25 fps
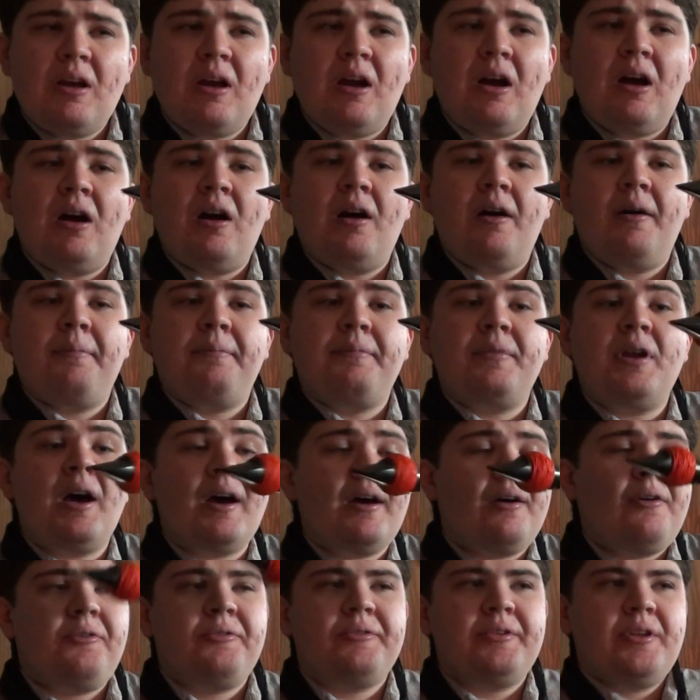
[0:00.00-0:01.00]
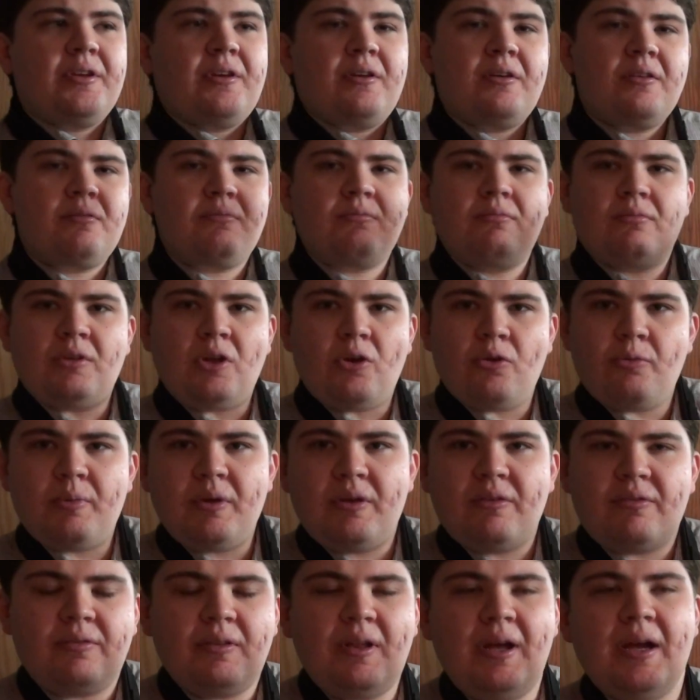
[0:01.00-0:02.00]
not only on low
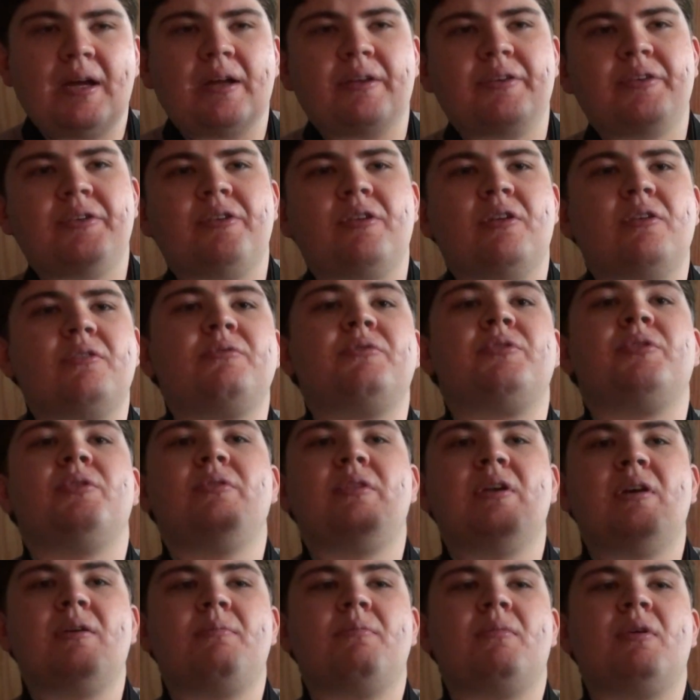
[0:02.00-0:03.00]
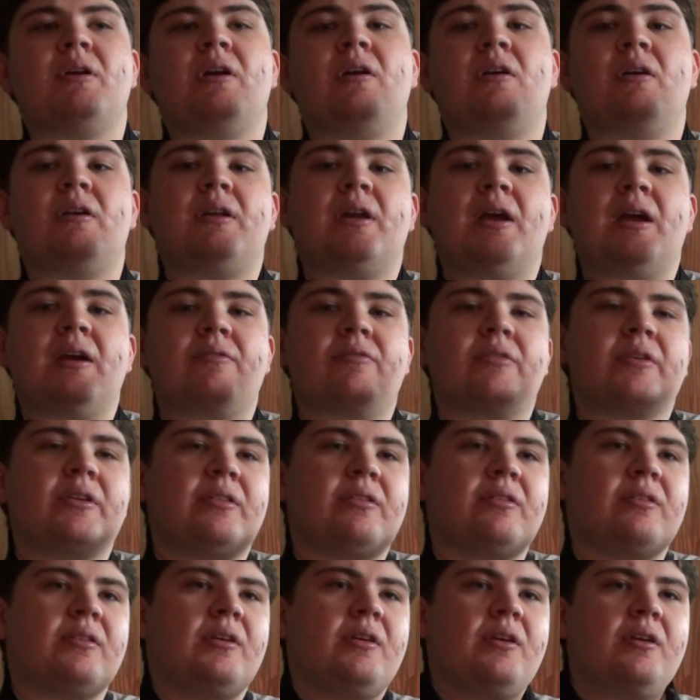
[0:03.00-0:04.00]
B flat, you know, do them on
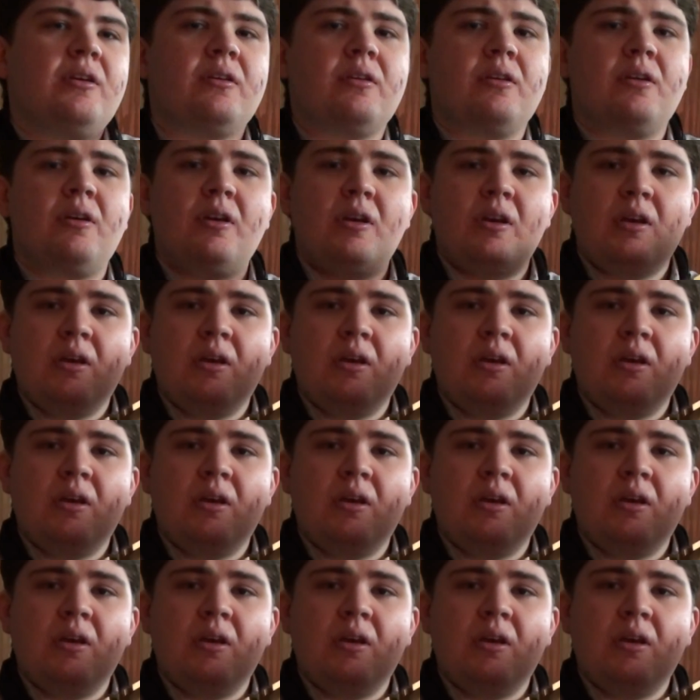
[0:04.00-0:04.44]
everything